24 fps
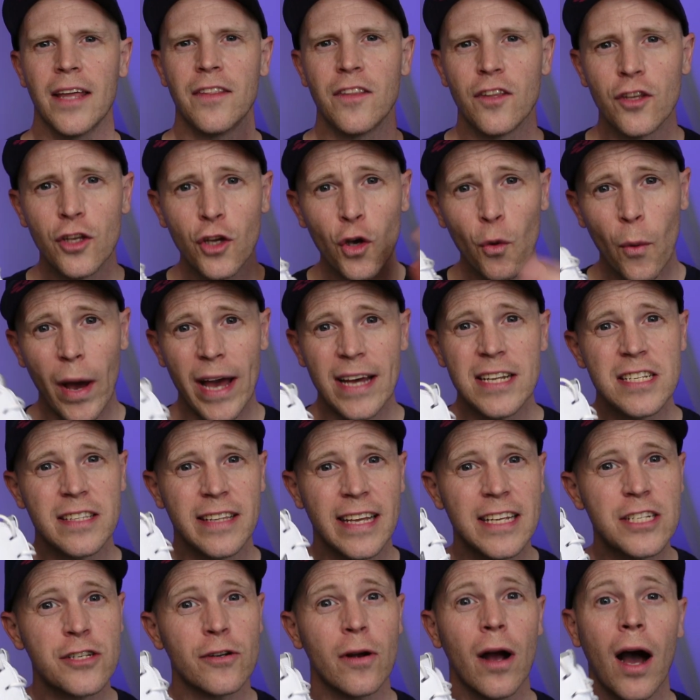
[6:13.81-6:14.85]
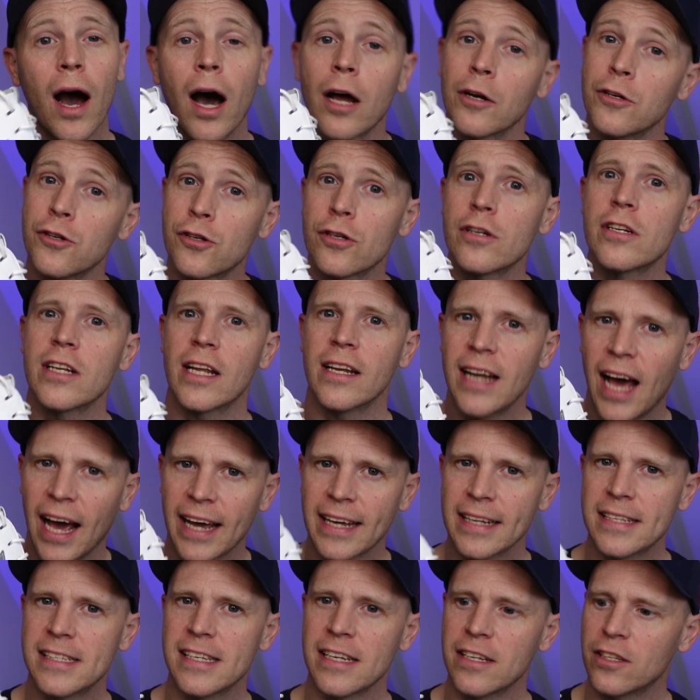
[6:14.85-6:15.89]
In the US, these are
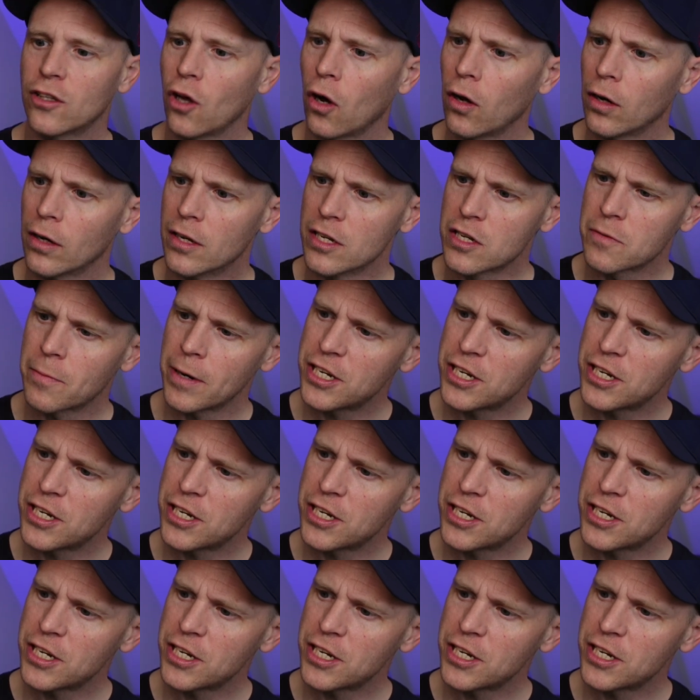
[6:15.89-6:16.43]
$180,